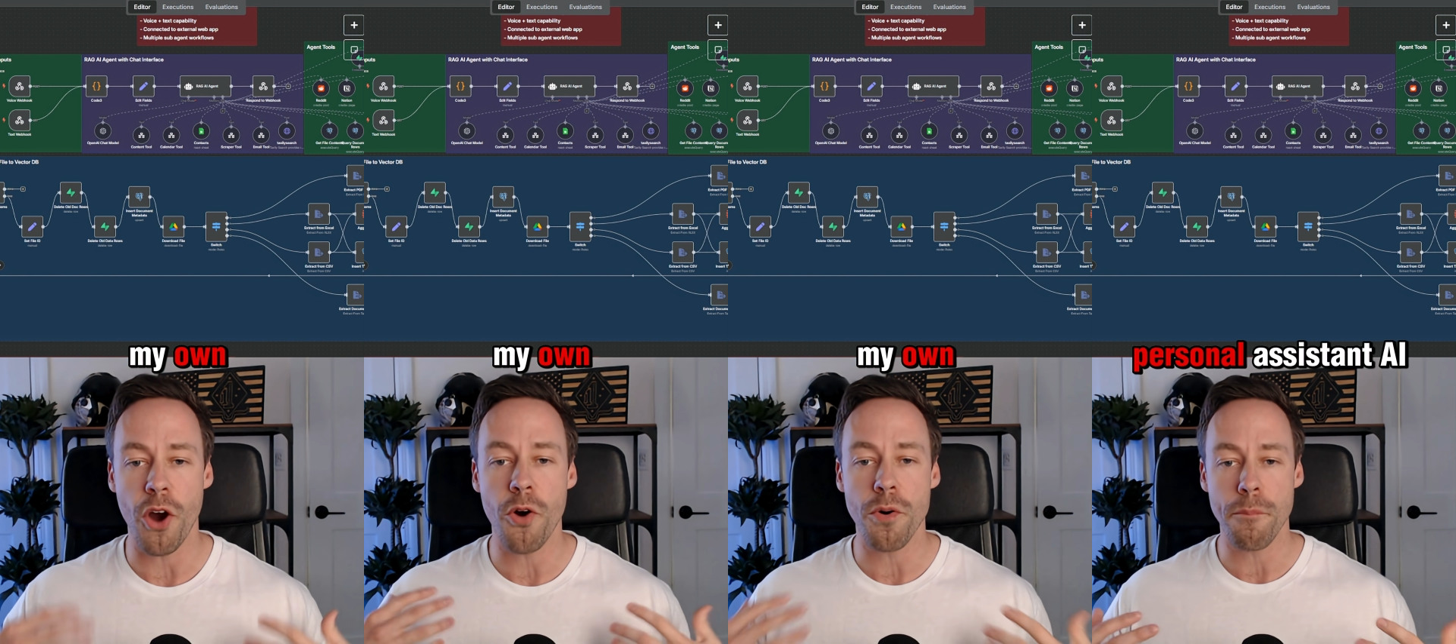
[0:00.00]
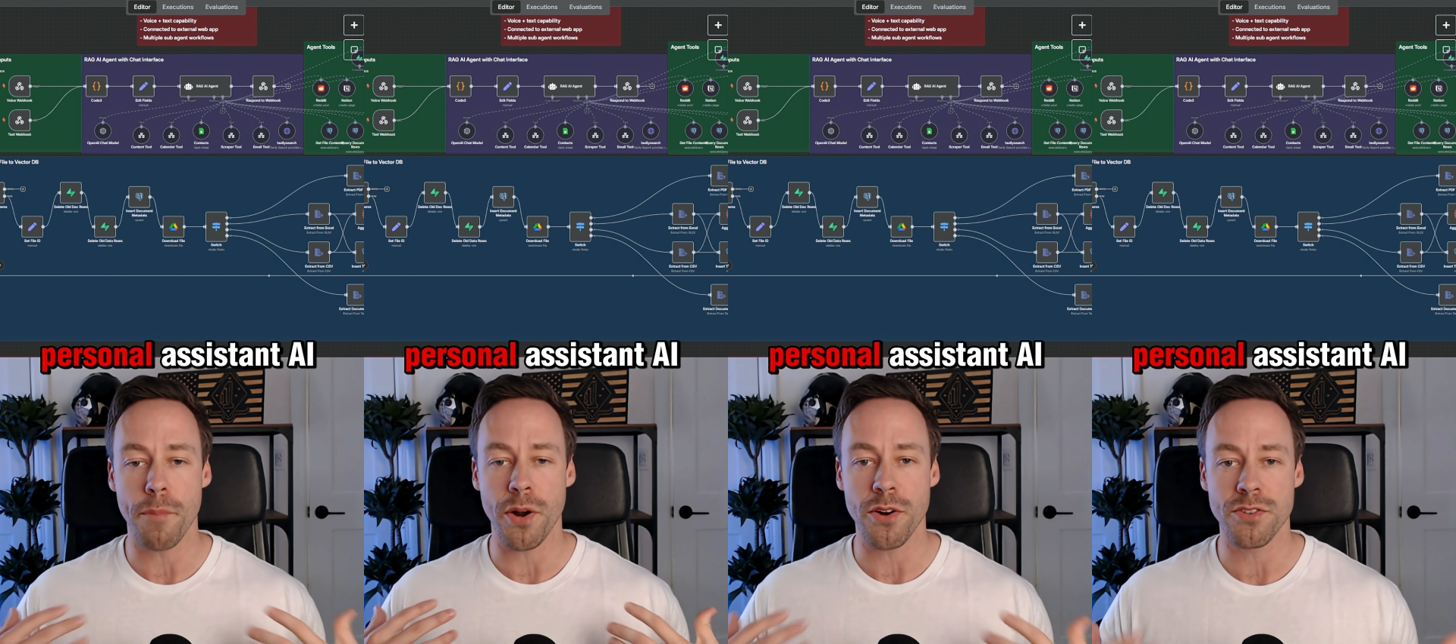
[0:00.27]

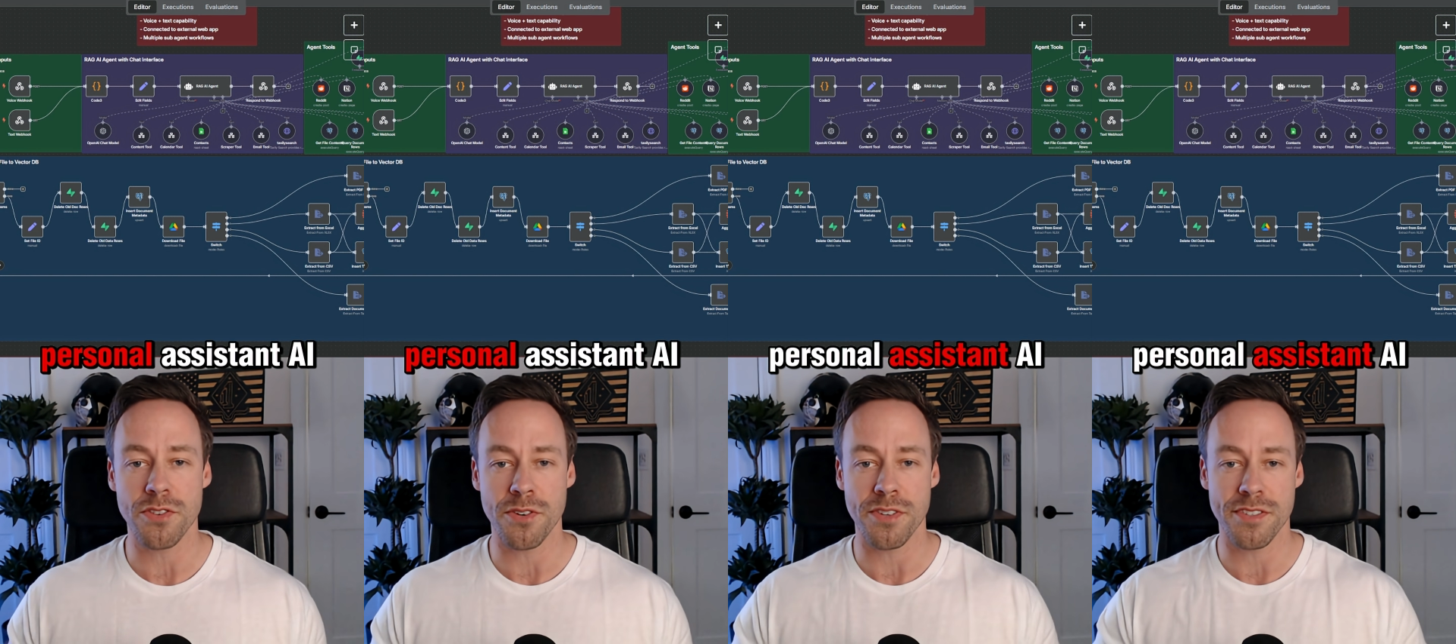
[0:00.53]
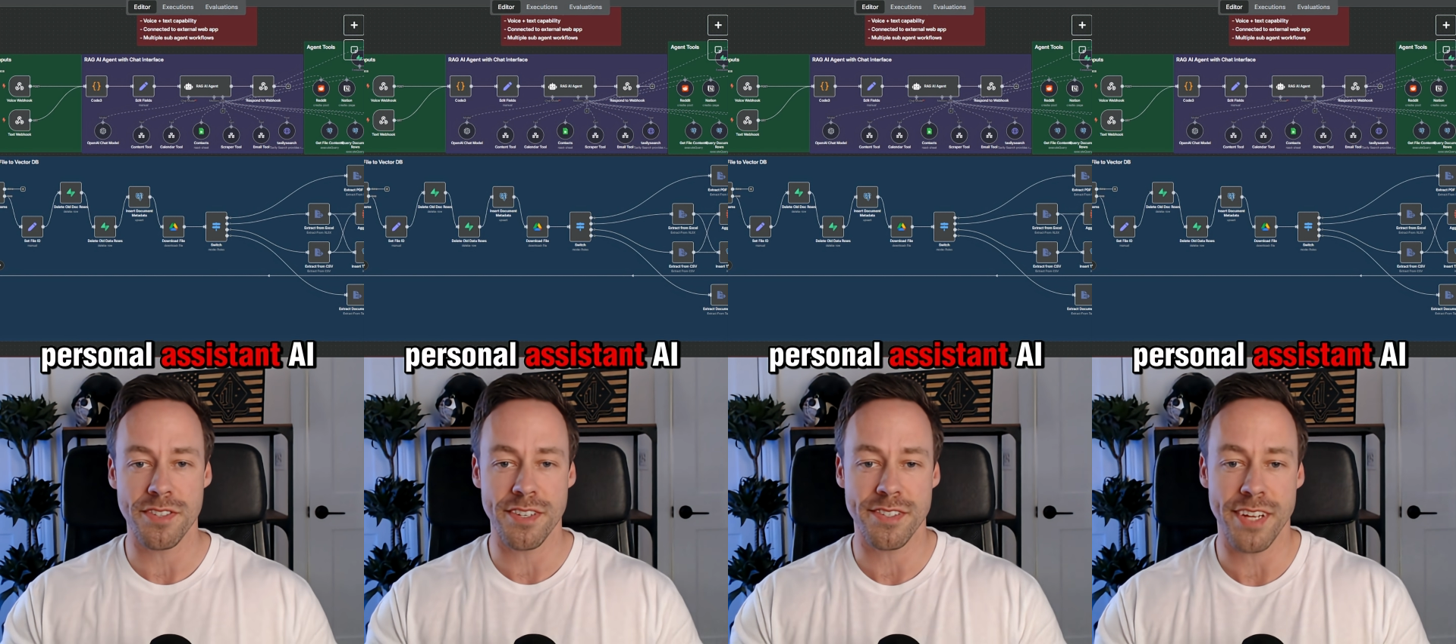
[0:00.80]
own personal
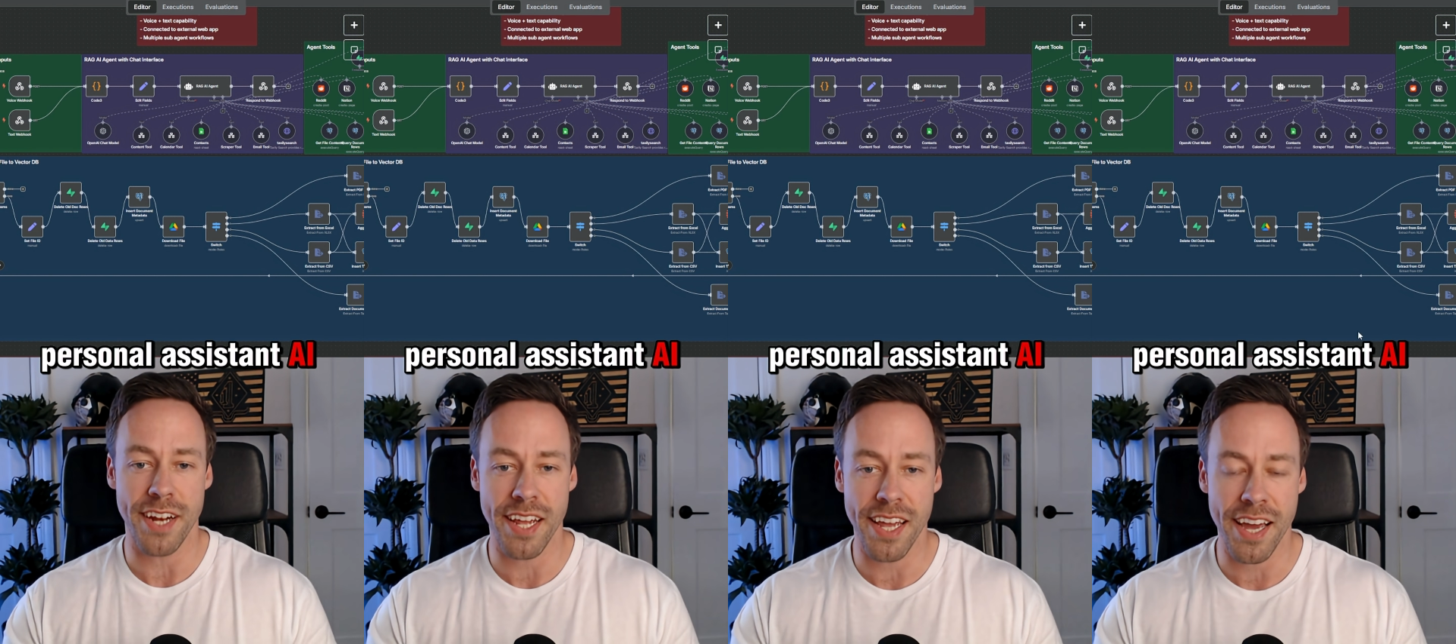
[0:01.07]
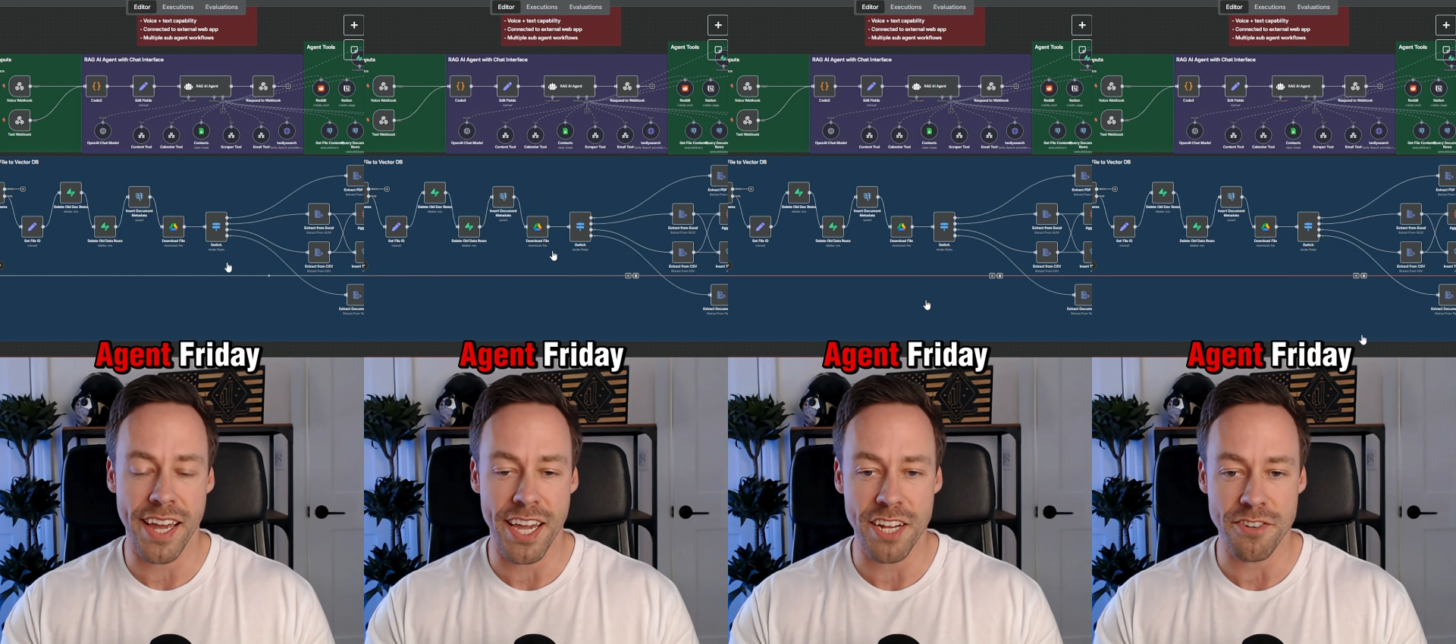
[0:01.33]
assistant
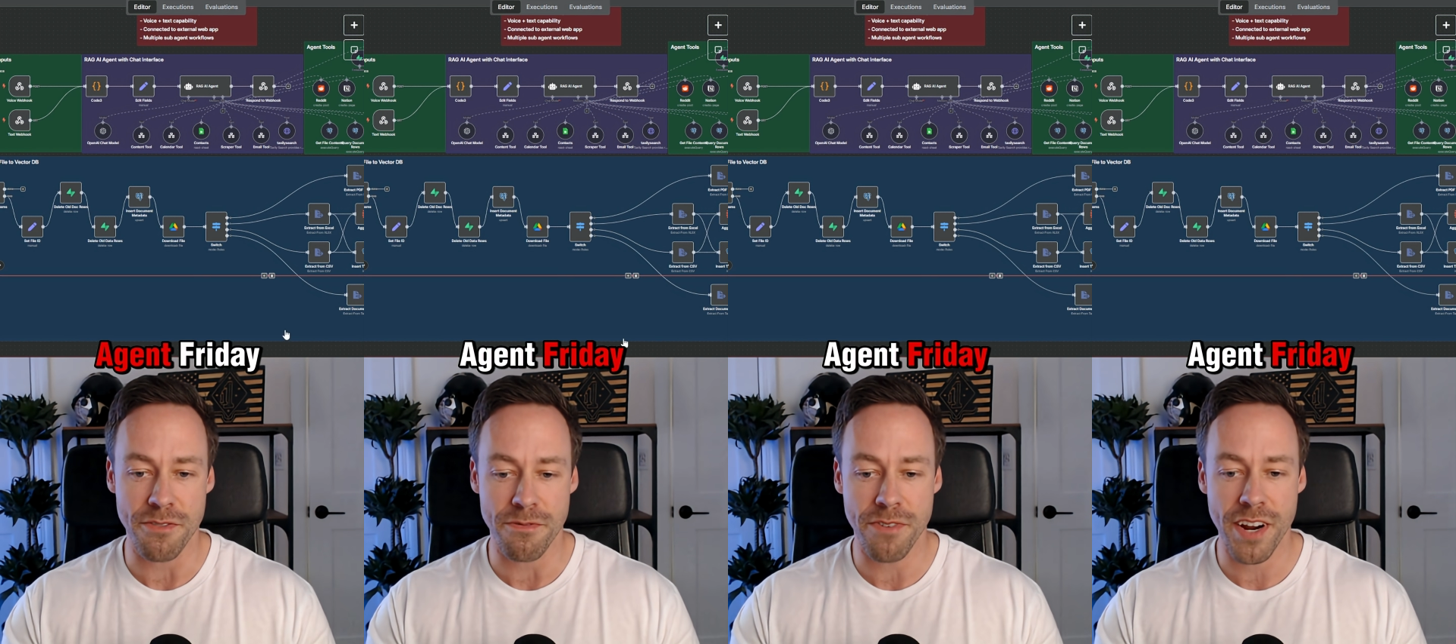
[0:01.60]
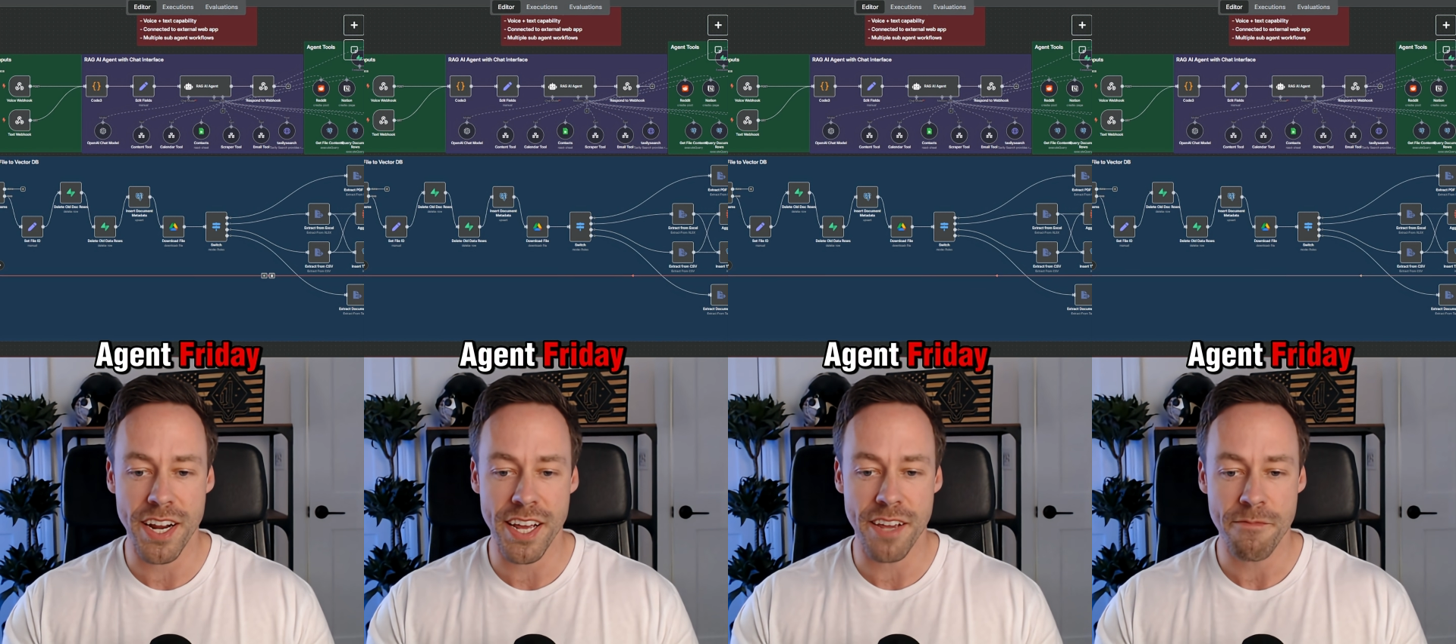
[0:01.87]
AI Agent
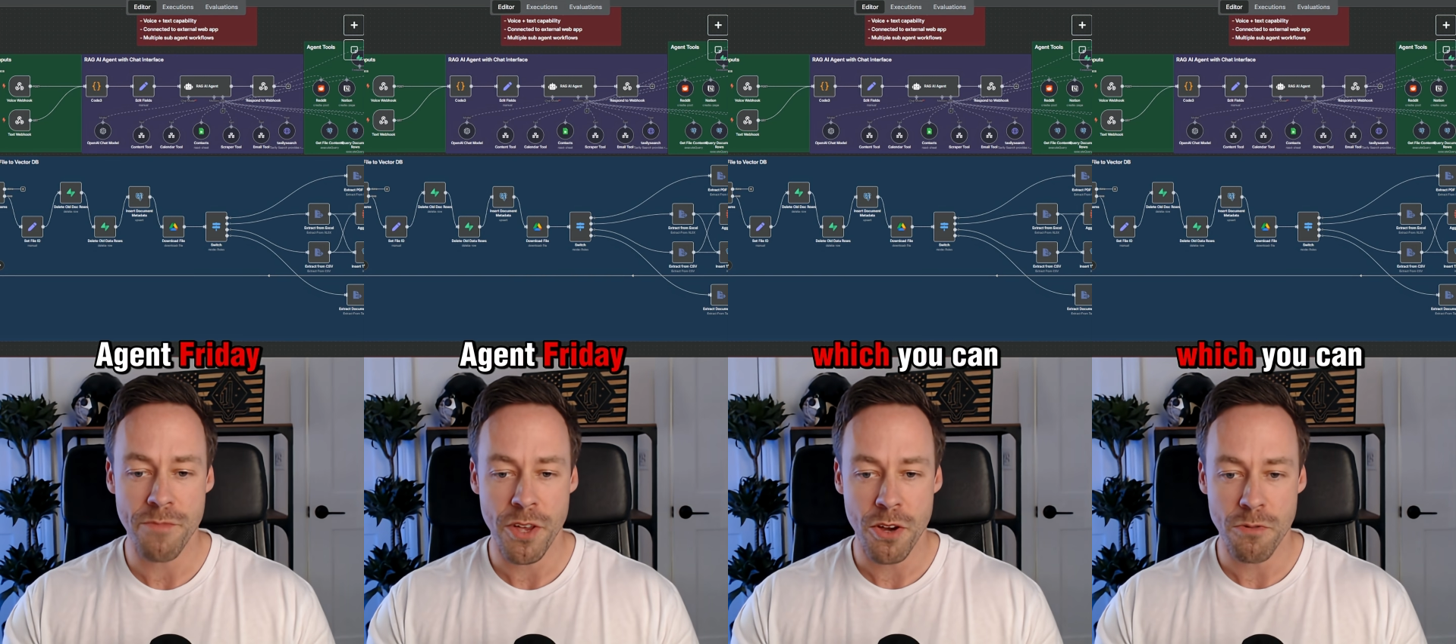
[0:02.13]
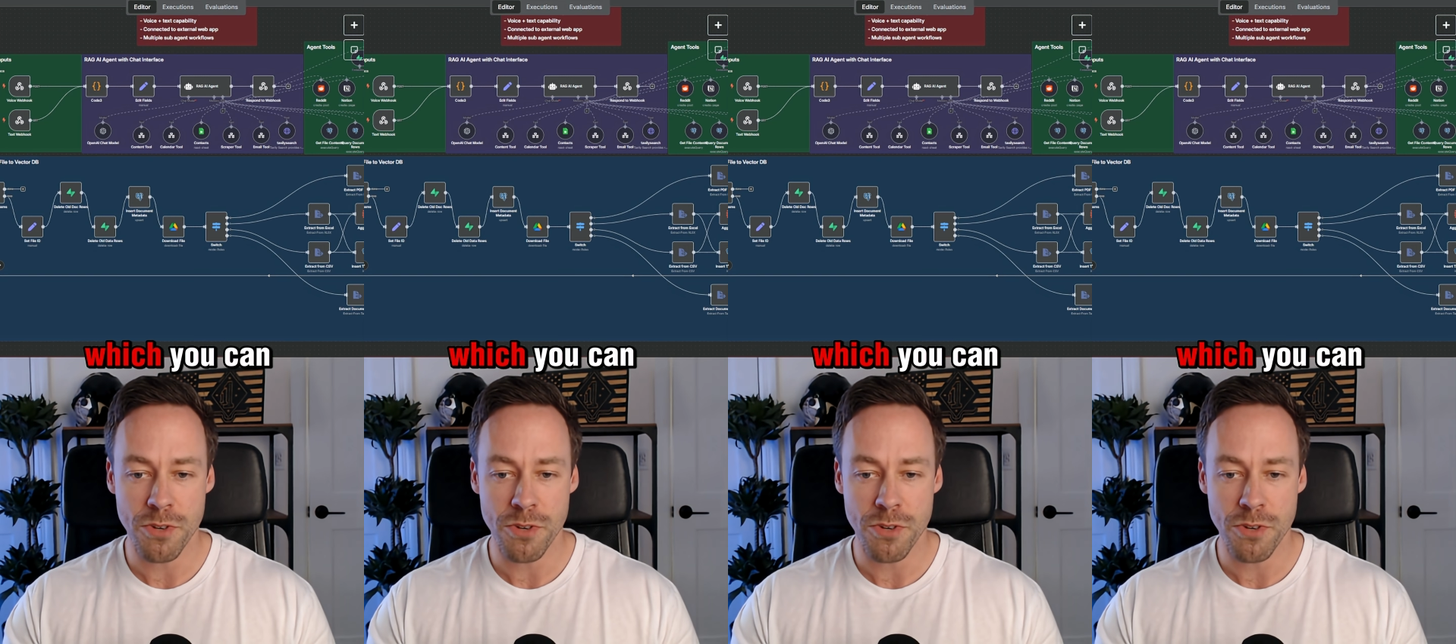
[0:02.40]
Friday,